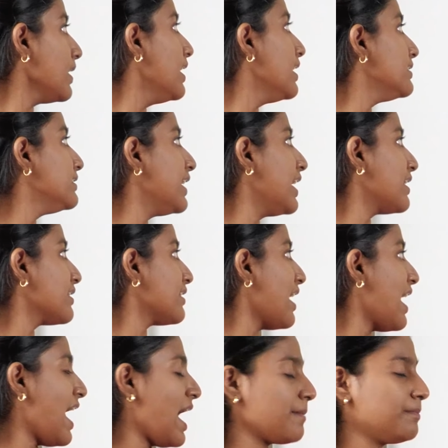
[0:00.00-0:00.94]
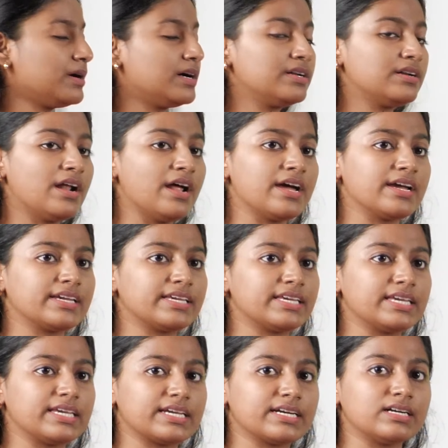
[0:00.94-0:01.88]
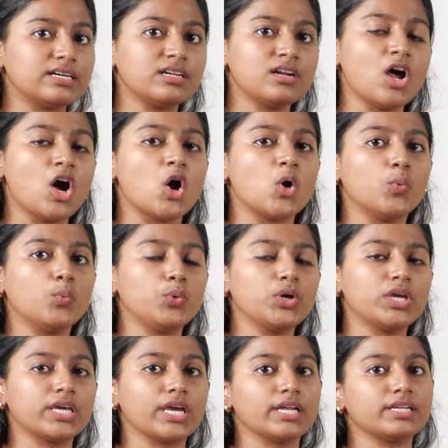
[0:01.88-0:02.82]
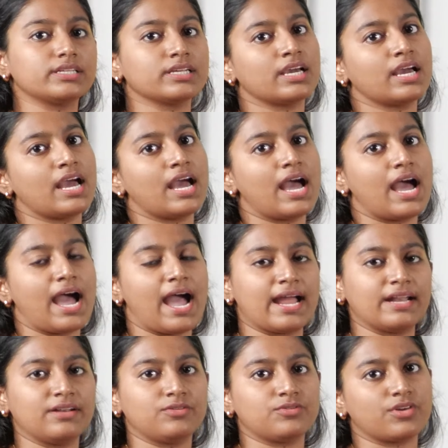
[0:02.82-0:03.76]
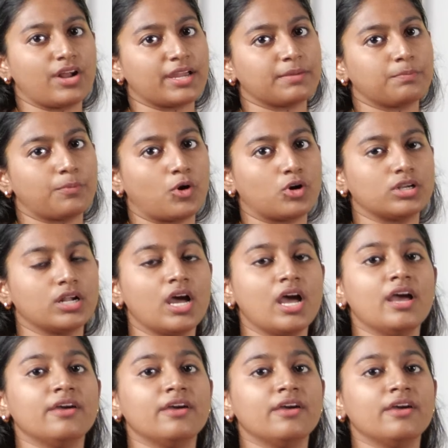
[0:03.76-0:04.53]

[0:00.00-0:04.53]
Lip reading: They are hammer, kicker, wicket and tripod.